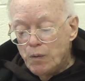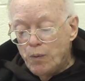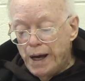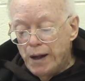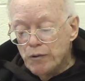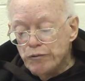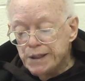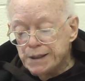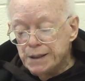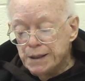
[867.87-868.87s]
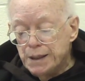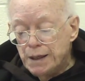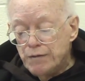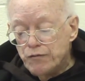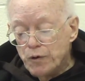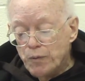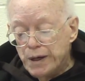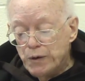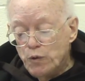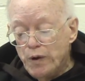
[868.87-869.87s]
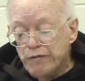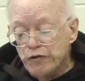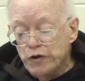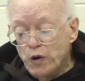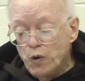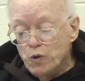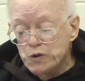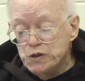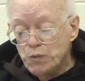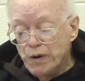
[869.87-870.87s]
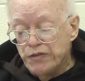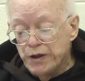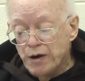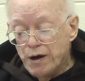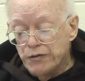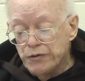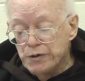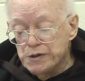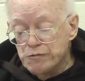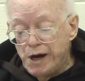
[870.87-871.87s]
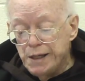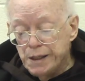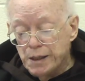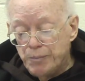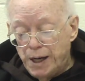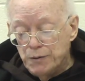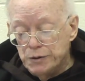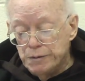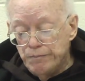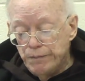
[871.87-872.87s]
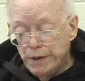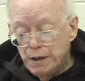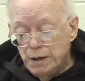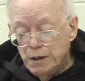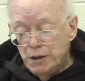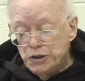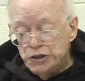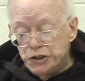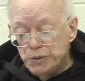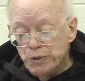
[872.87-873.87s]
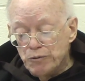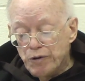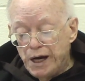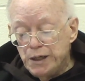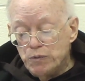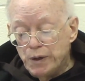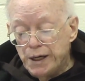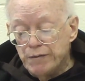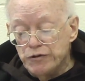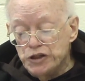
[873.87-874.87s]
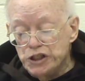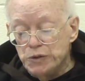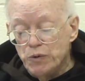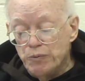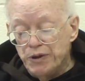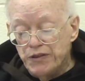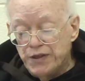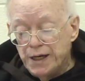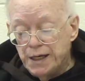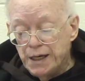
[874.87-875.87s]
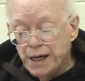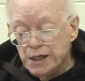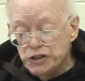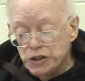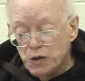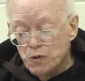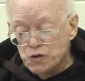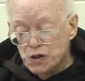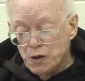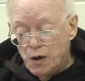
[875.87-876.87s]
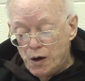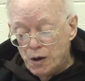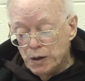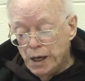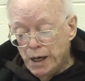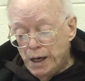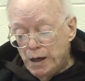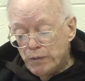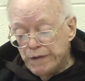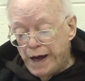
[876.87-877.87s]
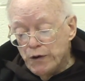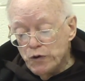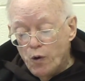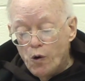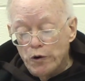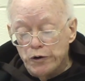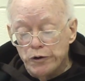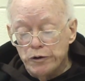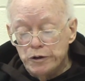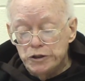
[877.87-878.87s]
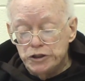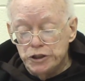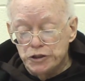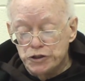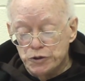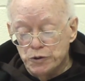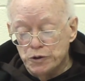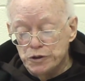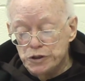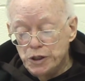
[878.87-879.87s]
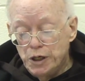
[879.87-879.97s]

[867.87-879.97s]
well written for what, whoever knows what the author is writing about. She will write whatever she will be thinking as she goes along, without order, she assures.